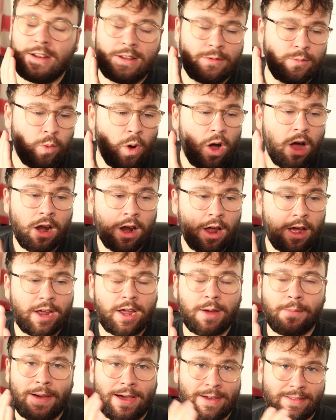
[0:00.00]
What I
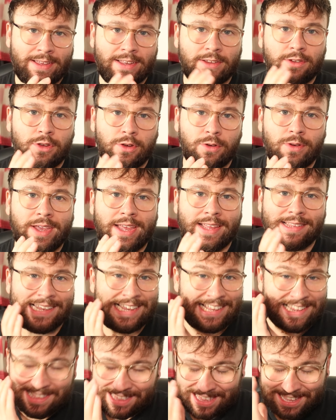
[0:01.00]
like about these two kits
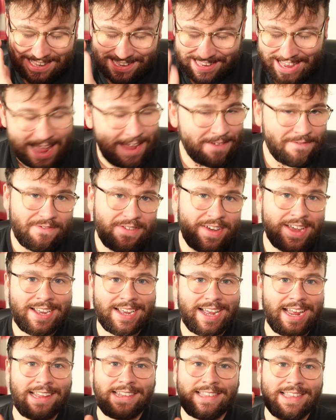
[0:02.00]
is the same
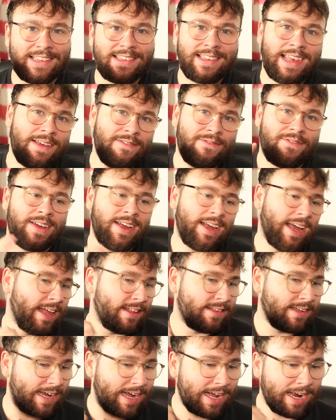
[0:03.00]
thing. It's the same thing.
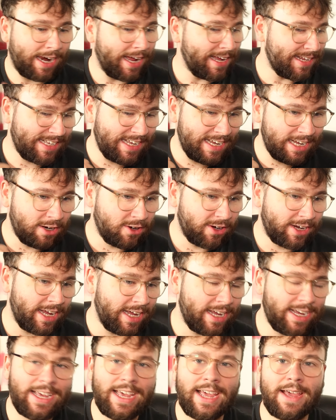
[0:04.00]
It's a classy
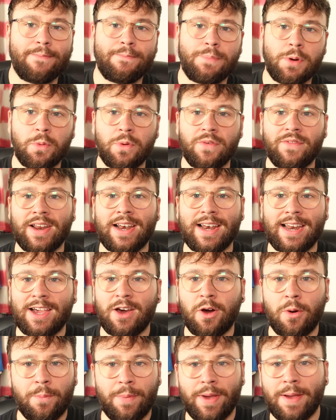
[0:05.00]
looking kit, but with a
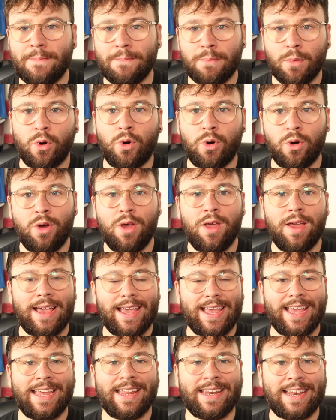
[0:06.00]
little bit more
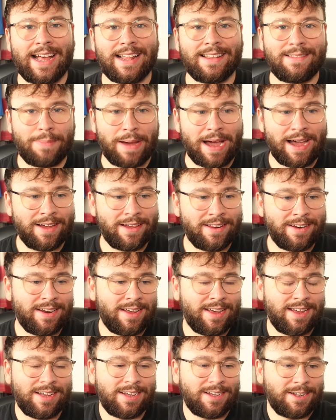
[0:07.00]
in that pattern.
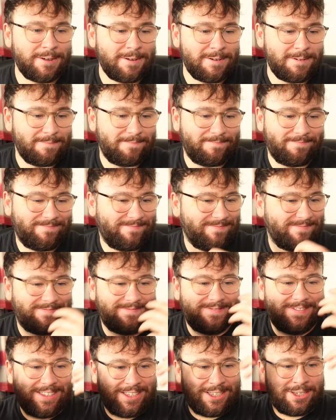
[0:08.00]

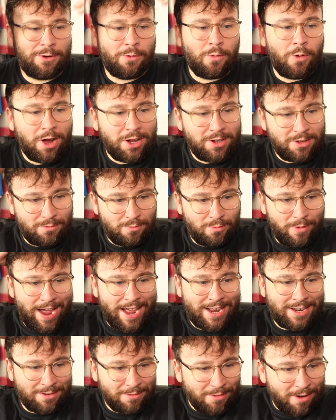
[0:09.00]
So
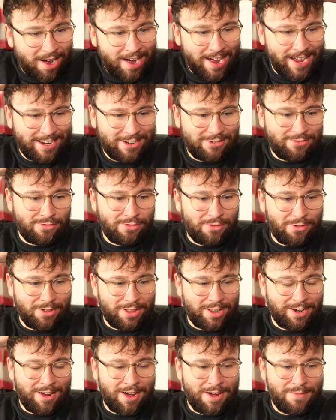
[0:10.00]
where do I draw
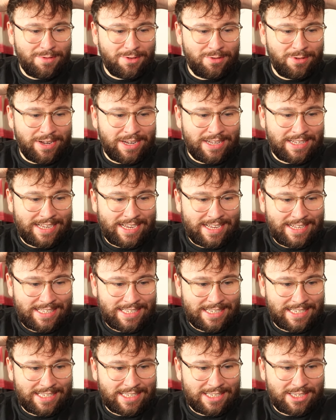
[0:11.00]
the line between these kits?
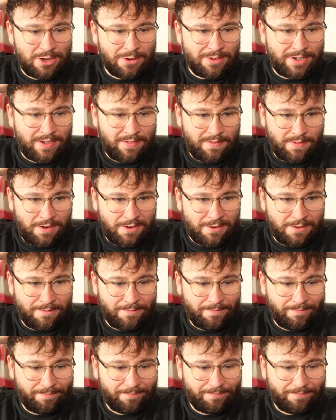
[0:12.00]
This is so difficult.